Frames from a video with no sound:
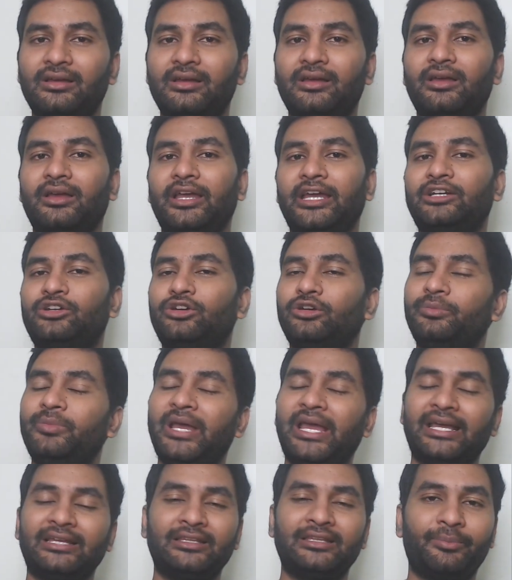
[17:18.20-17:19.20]
It could be
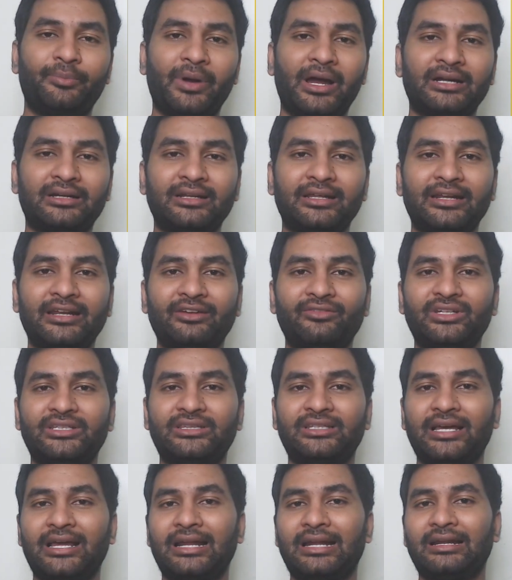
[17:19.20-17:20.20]
either partnering with
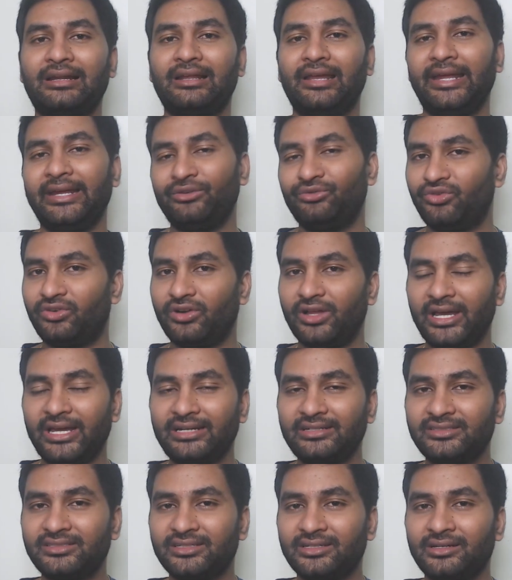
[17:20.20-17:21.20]
an
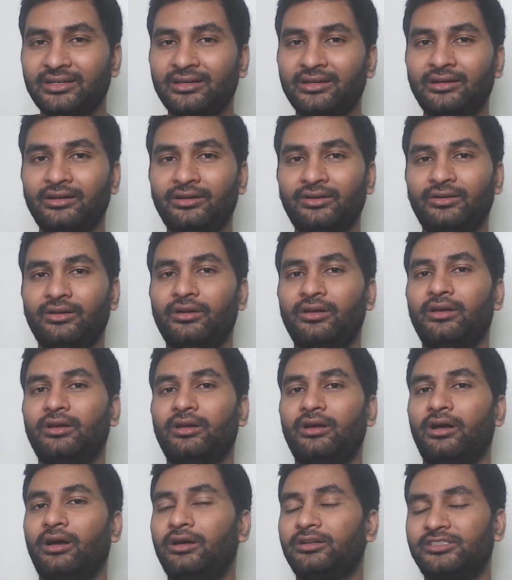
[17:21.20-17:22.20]
influencer
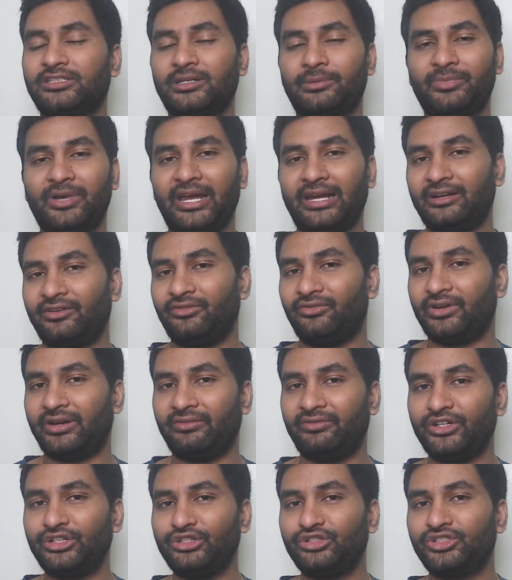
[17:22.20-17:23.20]
on some kind of
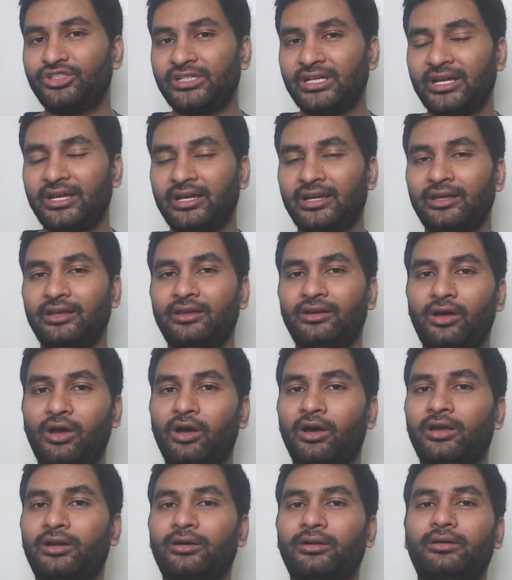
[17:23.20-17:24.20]
revenue share,
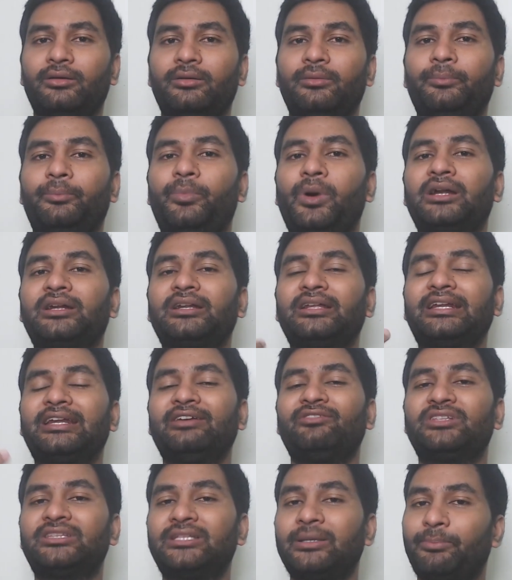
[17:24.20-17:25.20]
or partnering
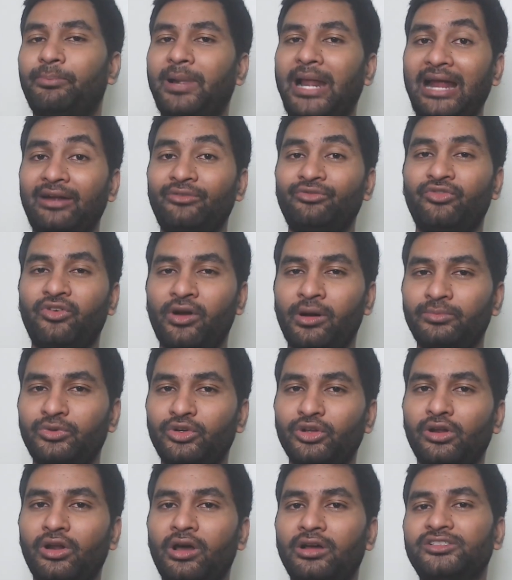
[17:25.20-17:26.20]
with a platform to
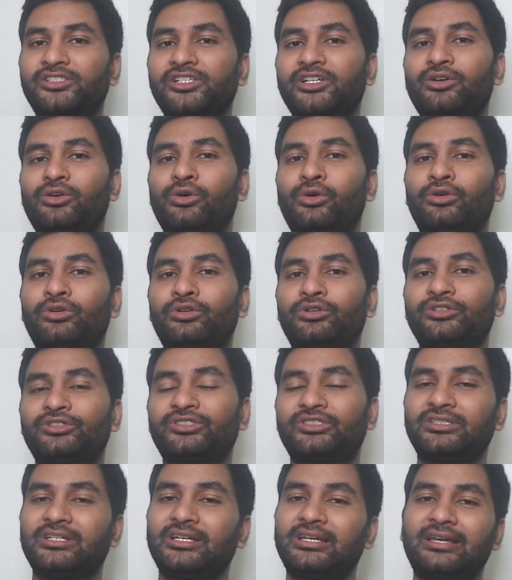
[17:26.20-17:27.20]
launch a
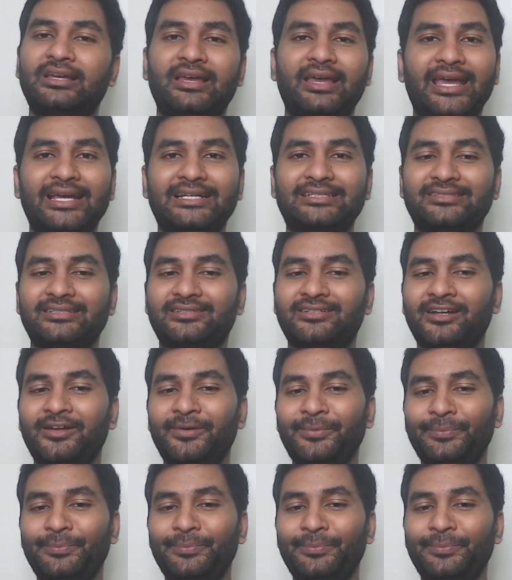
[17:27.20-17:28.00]
course, etc.